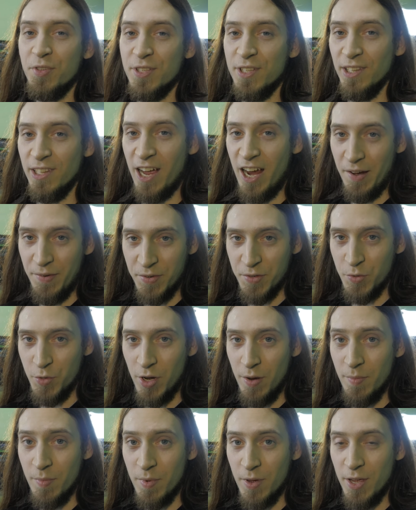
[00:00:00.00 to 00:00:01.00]
live
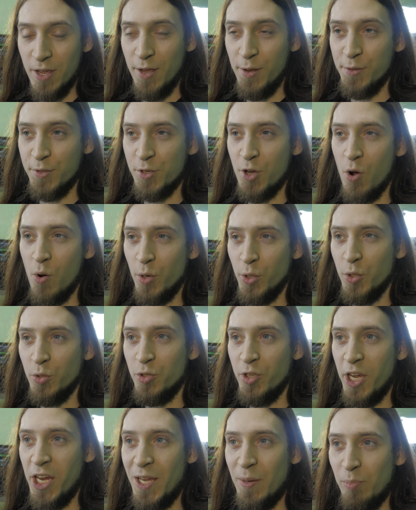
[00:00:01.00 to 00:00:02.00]
stream is going to
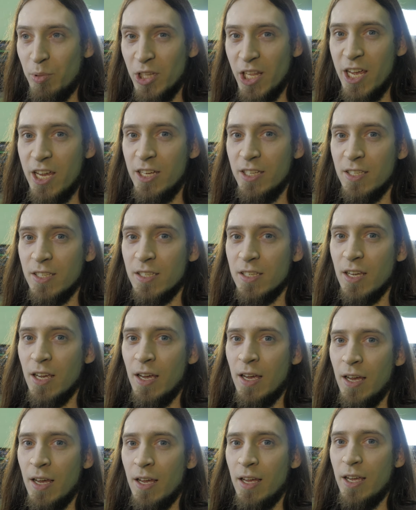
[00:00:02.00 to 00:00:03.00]
take place
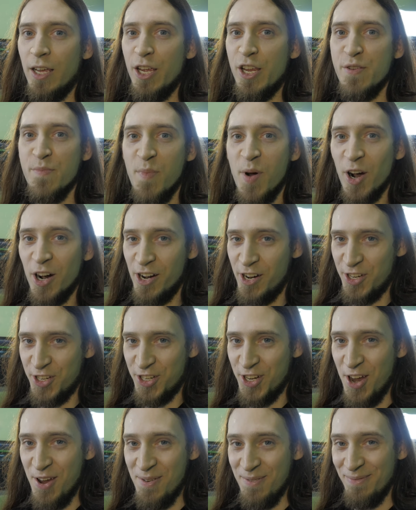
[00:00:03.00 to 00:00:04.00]
in
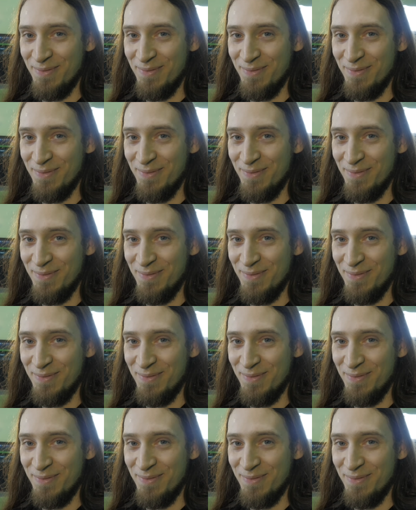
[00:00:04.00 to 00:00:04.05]
March.